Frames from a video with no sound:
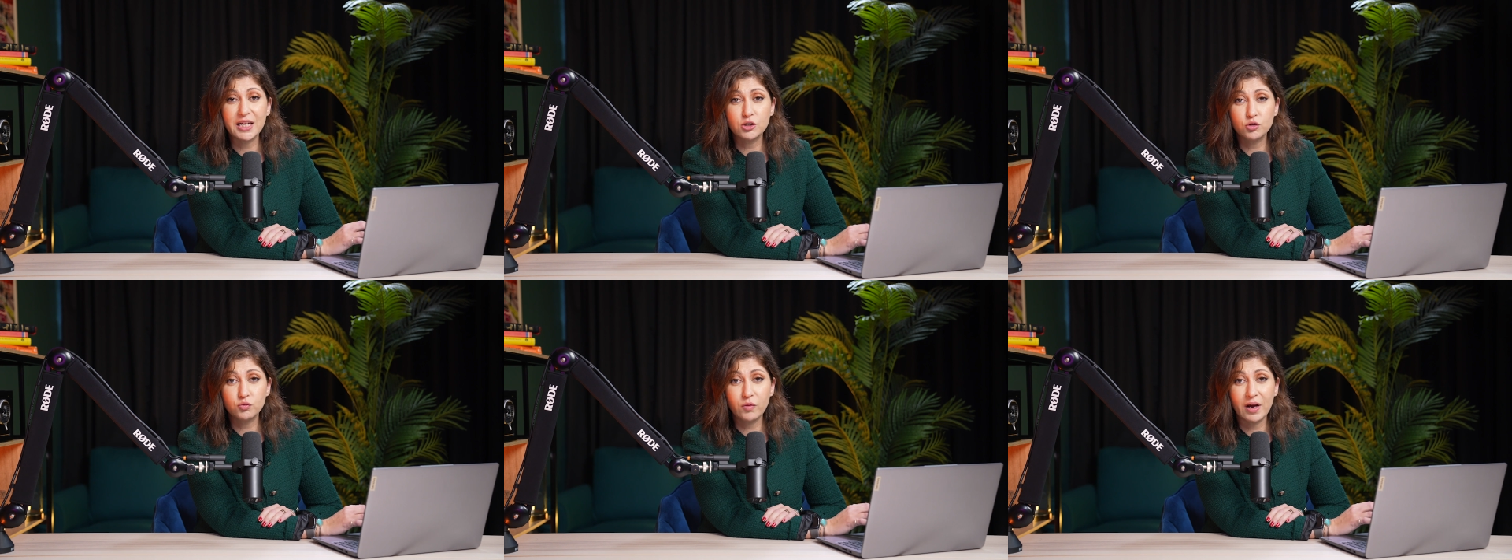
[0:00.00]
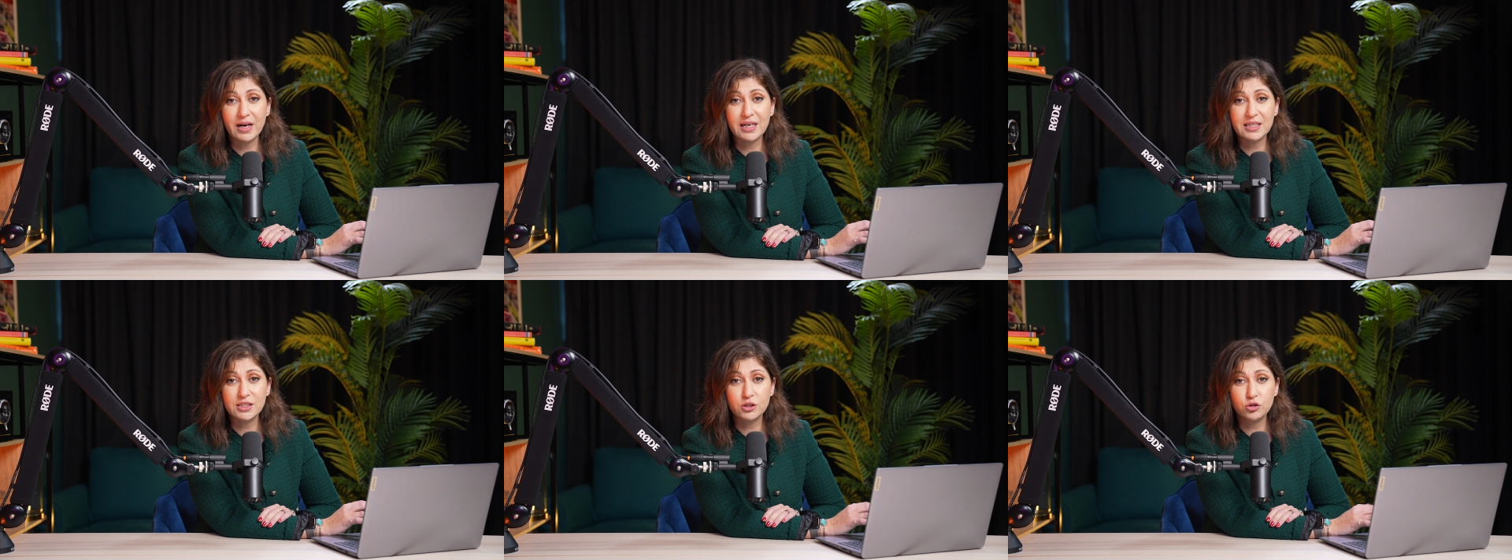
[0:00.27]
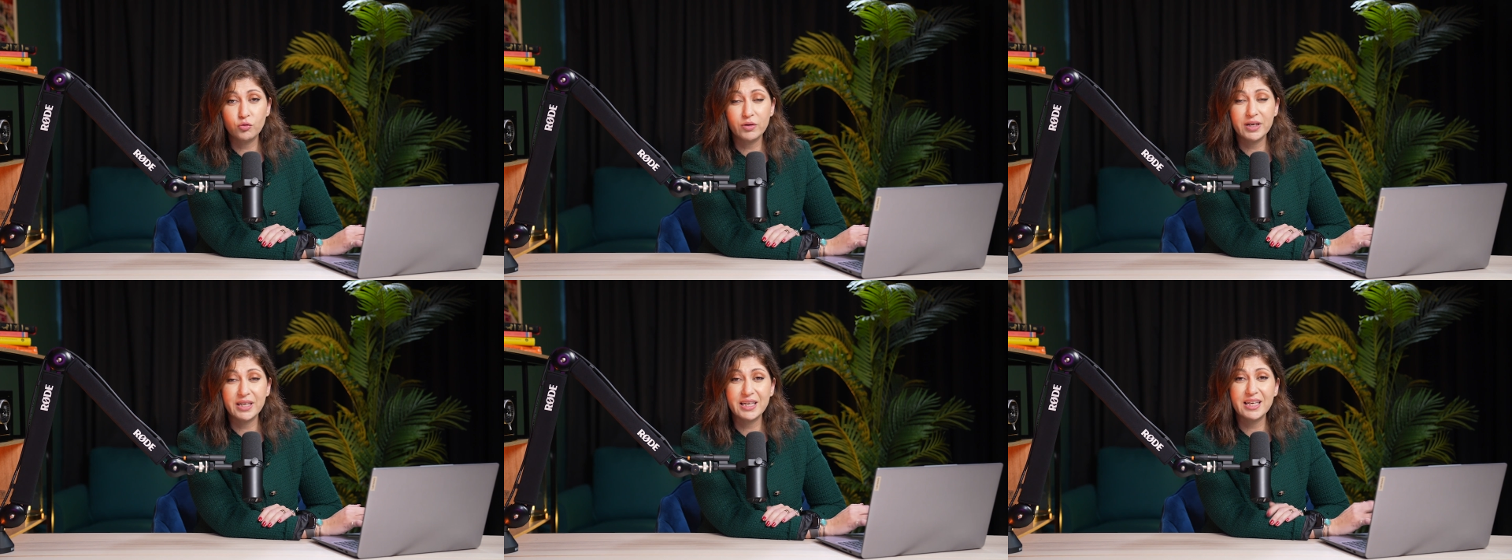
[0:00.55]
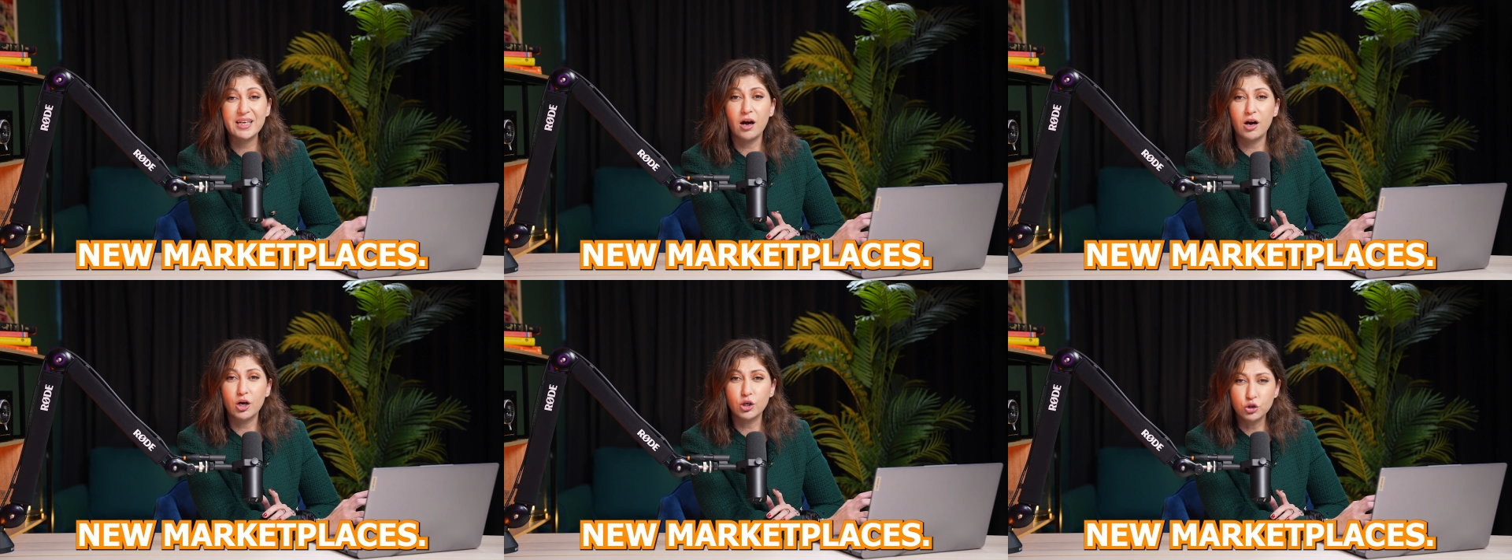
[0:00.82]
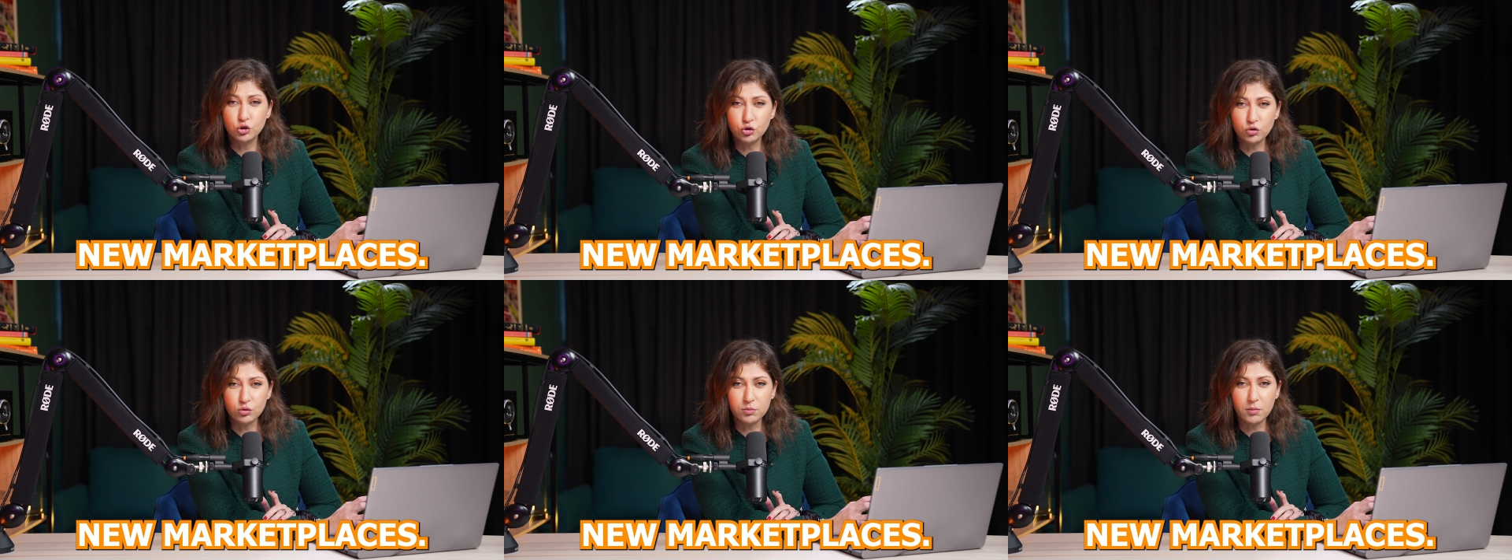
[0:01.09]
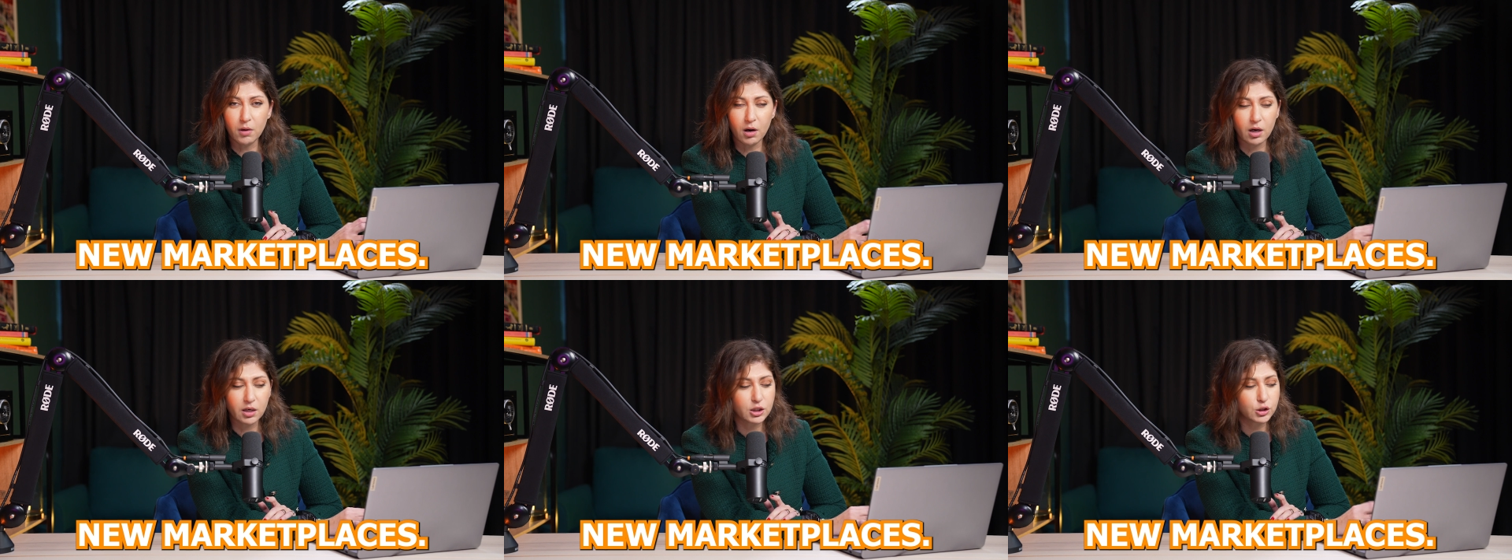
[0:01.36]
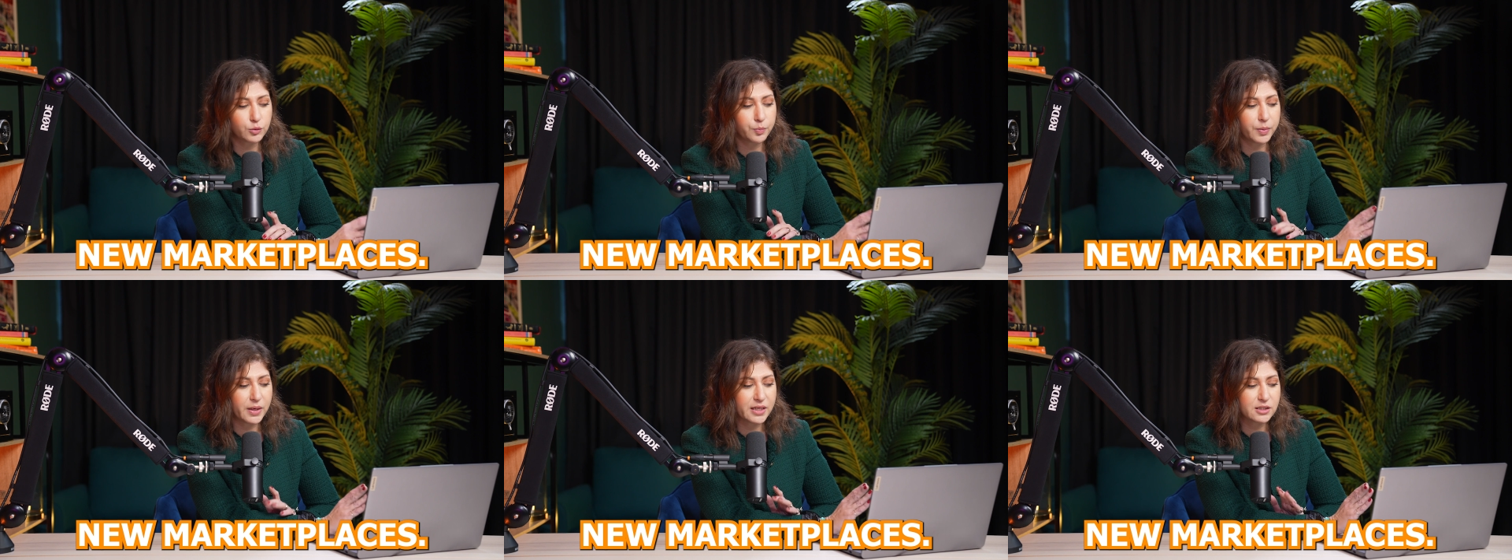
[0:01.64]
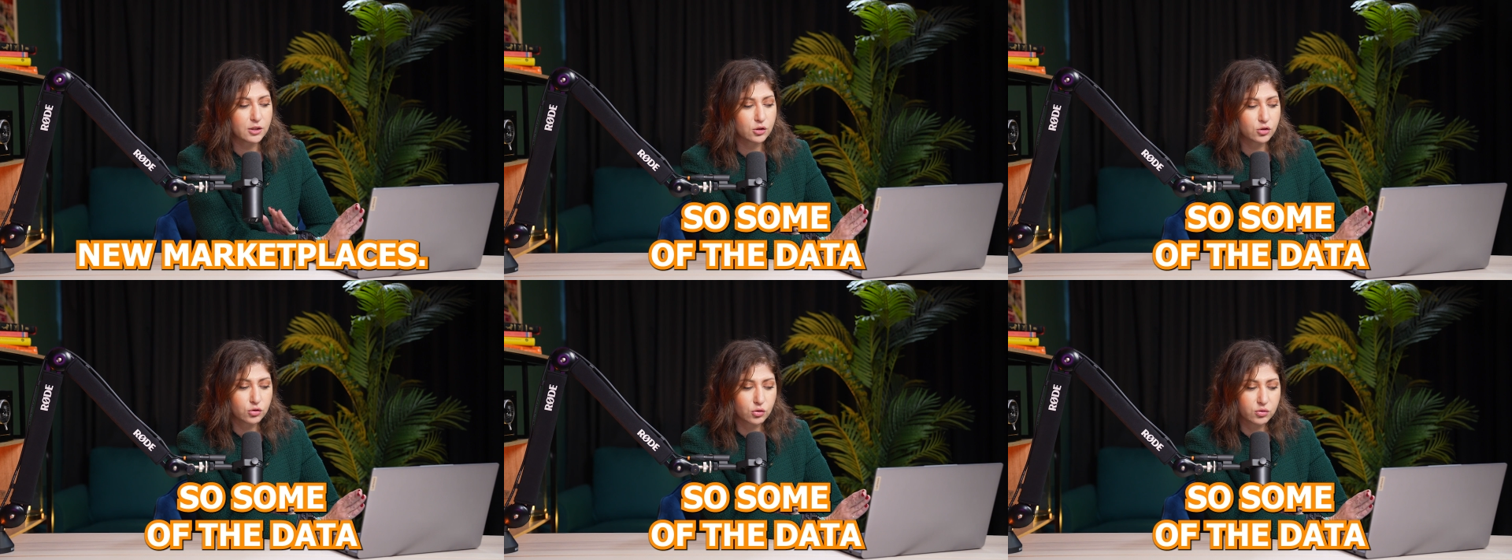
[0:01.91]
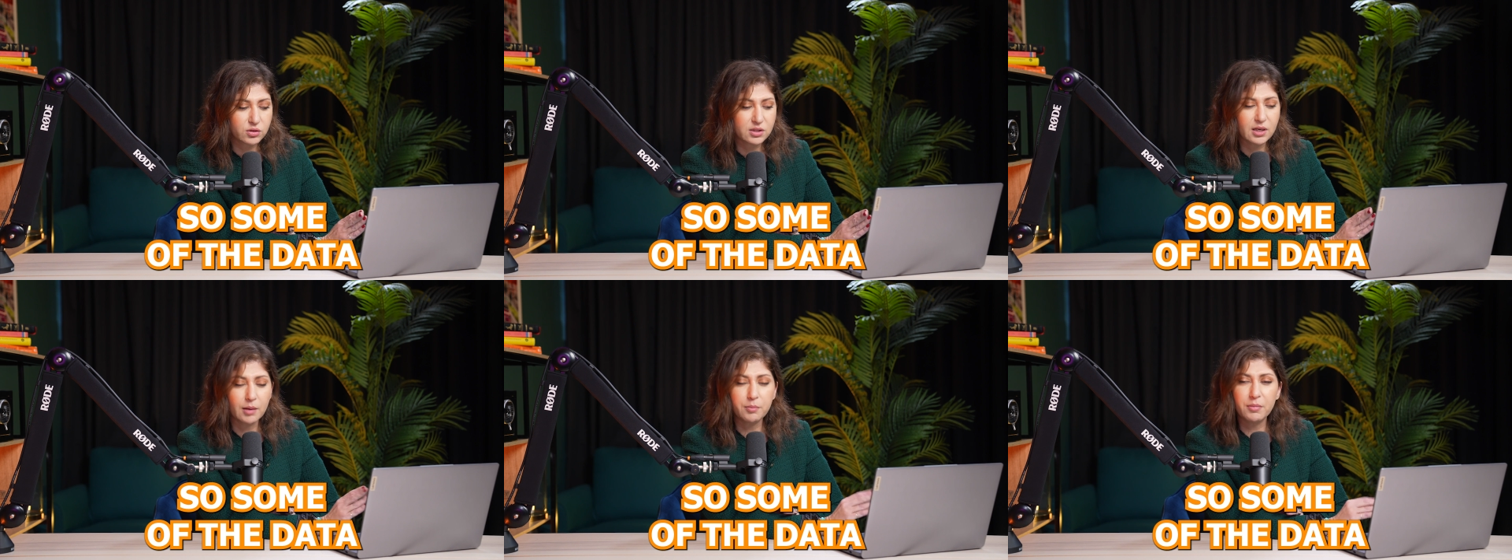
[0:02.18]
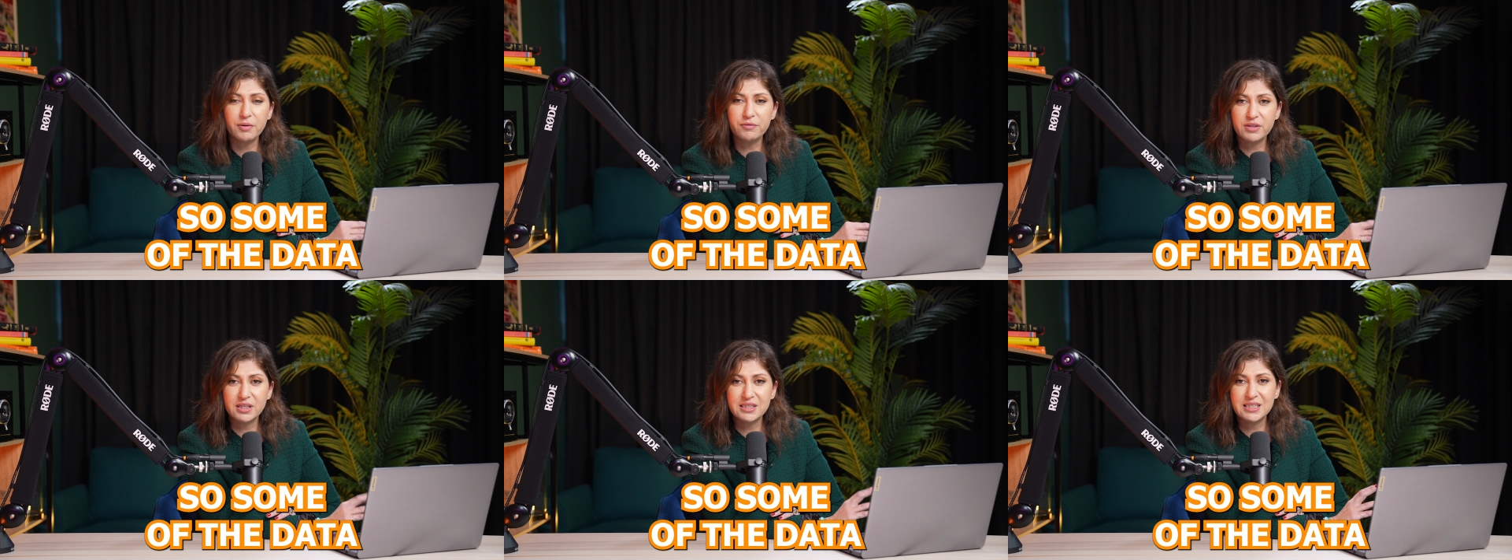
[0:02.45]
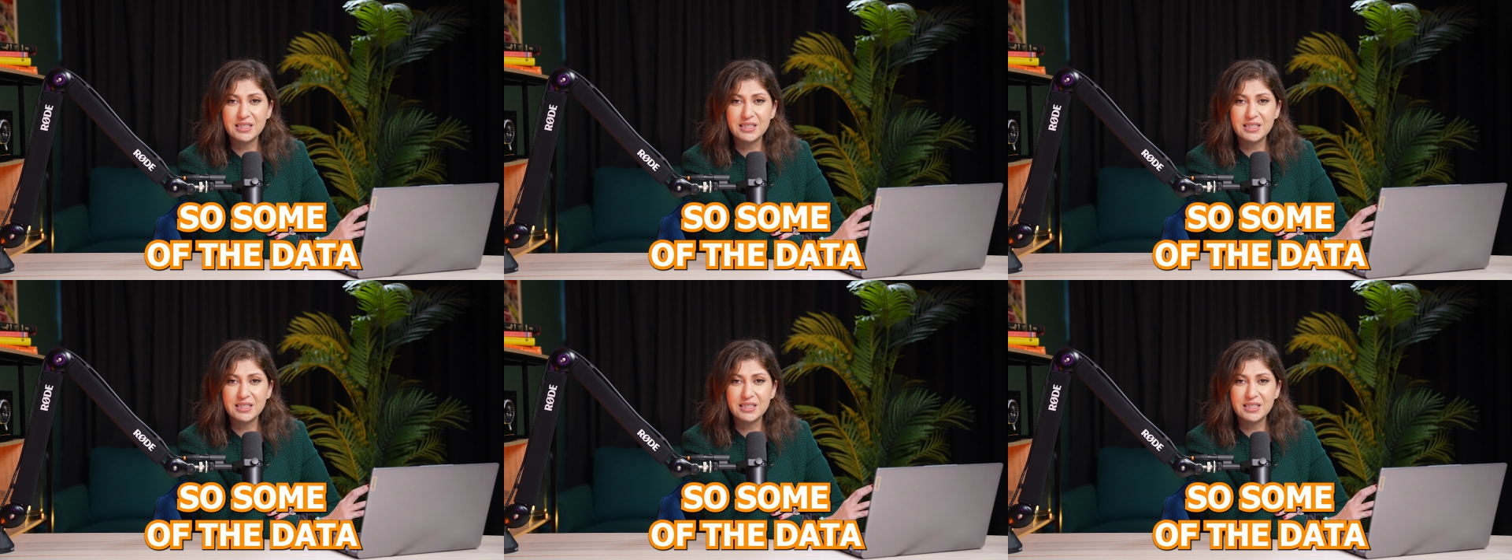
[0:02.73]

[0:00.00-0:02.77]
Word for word: as well as UAE are new marketplaces, so some of the